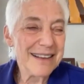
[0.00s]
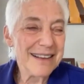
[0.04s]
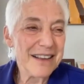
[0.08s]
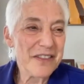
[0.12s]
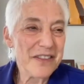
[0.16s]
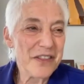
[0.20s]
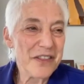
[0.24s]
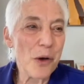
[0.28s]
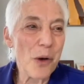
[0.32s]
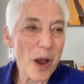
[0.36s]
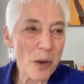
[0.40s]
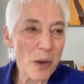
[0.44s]

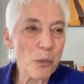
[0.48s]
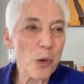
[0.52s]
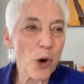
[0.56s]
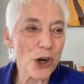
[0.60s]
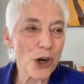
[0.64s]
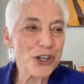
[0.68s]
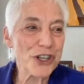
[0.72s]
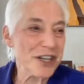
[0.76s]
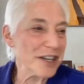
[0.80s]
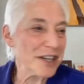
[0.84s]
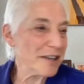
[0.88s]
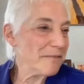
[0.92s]
I
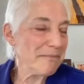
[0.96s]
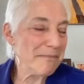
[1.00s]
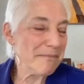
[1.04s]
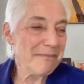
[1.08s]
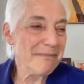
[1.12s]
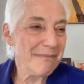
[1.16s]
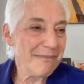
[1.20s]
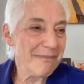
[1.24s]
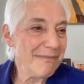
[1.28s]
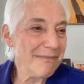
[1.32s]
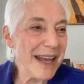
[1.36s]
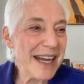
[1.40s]
worked at
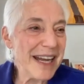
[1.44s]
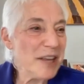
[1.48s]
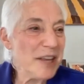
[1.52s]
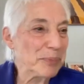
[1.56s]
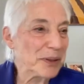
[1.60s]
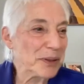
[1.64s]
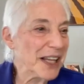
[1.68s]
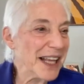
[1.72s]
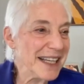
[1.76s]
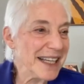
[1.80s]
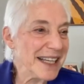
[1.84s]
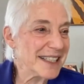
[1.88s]
many
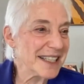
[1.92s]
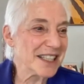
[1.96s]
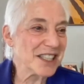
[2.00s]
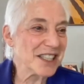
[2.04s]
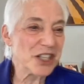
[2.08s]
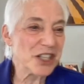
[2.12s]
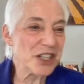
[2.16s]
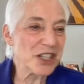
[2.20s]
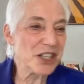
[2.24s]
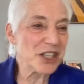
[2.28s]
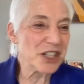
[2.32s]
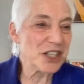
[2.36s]
places
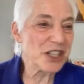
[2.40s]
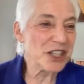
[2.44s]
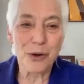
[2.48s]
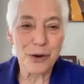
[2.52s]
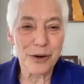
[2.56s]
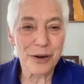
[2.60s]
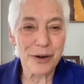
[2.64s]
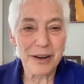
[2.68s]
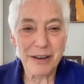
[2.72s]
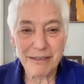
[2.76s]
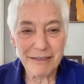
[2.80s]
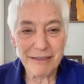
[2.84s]

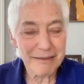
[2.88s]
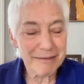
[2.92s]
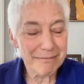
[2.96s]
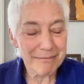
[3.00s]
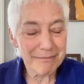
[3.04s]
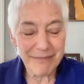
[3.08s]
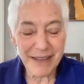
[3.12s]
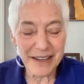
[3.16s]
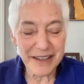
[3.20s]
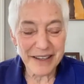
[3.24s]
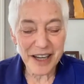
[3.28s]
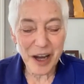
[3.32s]
over
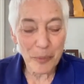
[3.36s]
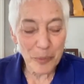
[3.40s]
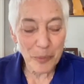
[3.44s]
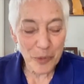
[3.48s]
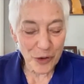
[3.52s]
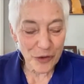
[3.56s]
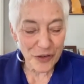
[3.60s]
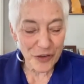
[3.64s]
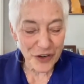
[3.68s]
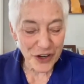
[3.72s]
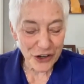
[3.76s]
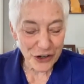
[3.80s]
a number
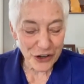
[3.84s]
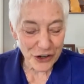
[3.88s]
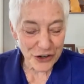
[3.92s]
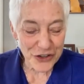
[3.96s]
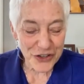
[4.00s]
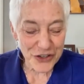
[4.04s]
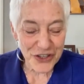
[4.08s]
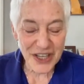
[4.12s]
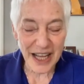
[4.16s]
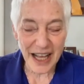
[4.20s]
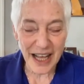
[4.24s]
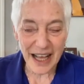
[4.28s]
of
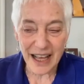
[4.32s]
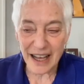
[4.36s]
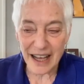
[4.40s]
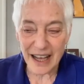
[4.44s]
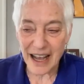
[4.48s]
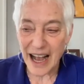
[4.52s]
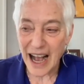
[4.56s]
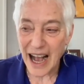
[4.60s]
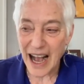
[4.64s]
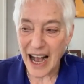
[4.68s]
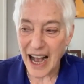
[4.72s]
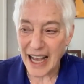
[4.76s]
years,
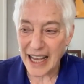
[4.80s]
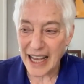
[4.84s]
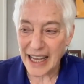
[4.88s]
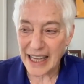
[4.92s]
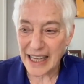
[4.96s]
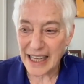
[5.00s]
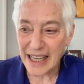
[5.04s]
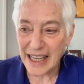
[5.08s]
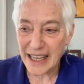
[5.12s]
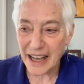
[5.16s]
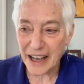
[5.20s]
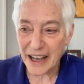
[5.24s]

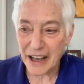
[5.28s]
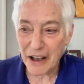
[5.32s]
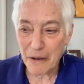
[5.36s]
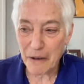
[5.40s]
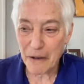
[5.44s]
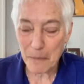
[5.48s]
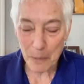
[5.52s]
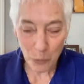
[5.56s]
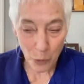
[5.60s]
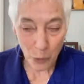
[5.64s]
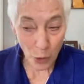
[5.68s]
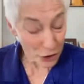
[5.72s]
I
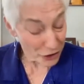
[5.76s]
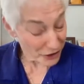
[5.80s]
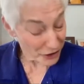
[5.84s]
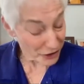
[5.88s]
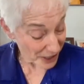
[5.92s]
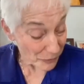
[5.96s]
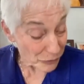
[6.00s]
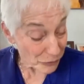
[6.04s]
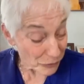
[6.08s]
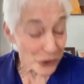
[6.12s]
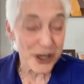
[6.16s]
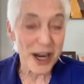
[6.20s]
worked
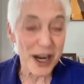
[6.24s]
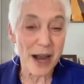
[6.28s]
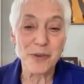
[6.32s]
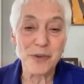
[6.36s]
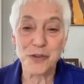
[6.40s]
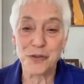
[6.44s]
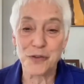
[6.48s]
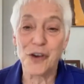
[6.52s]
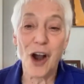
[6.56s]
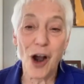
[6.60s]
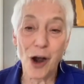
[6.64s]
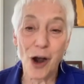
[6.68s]
several times
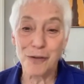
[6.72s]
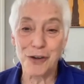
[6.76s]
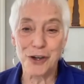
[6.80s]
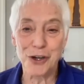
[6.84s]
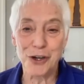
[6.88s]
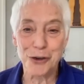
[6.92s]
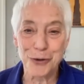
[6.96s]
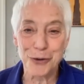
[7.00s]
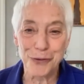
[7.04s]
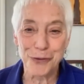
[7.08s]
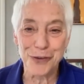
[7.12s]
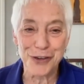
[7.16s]
for Harvard
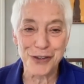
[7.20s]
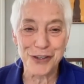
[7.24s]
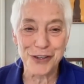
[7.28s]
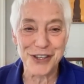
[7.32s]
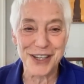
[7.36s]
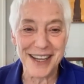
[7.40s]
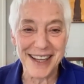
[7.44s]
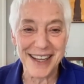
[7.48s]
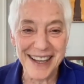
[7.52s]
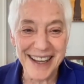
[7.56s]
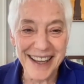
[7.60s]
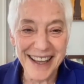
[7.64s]

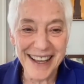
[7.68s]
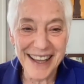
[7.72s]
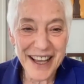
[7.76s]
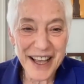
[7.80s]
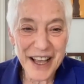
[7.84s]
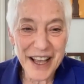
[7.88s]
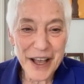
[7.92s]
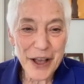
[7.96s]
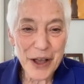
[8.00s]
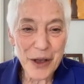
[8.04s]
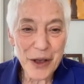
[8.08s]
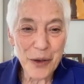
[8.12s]
University,
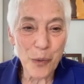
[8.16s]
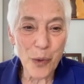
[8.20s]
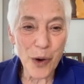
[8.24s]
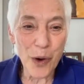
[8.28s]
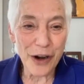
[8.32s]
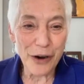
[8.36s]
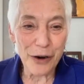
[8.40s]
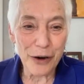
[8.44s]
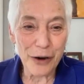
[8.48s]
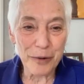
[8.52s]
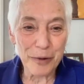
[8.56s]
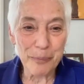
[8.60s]

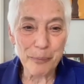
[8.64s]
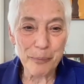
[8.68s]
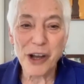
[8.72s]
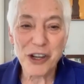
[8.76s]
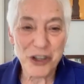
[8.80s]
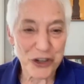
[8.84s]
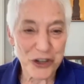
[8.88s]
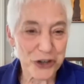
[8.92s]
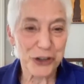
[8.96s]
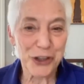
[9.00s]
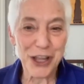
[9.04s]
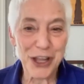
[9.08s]
where
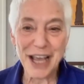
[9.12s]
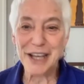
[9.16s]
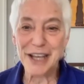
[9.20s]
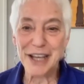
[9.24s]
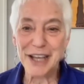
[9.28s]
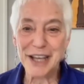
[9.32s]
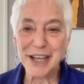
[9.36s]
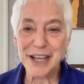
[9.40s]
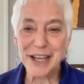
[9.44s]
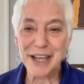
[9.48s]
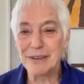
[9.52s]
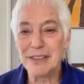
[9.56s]
much
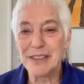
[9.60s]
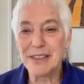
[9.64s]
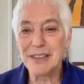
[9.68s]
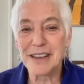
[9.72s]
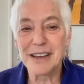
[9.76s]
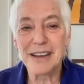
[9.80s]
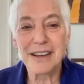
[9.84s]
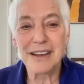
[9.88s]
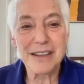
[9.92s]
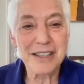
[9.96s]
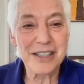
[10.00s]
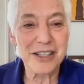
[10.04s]
later
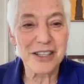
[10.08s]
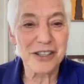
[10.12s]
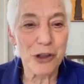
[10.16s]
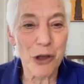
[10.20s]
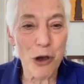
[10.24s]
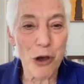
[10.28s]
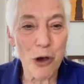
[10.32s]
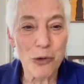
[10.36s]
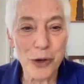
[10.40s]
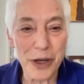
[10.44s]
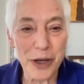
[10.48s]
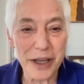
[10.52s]
the
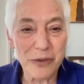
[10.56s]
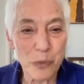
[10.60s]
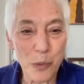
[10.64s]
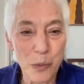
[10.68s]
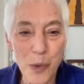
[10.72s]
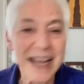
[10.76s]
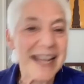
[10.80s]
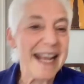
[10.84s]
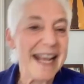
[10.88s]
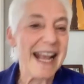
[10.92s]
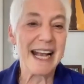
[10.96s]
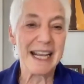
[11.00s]
slogan, "We
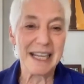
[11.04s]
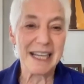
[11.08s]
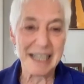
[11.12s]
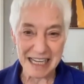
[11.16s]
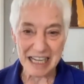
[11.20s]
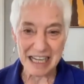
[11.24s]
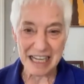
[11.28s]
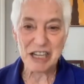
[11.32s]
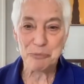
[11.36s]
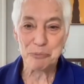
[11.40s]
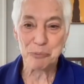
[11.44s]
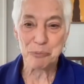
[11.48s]
can't
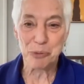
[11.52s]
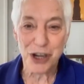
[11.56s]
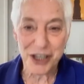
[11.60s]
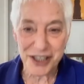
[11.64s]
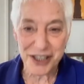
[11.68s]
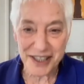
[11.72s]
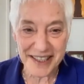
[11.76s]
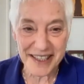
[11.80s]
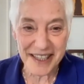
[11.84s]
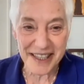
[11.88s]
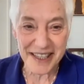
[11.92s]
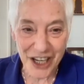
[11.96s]
eat
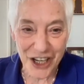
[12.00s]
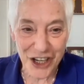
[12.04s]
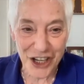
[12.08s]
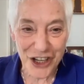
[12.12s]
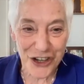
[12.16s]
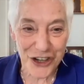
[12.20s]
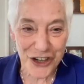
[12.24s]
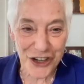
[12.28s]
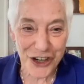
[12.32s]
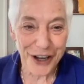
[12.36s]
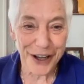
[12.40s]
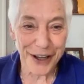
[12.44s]
prestige,"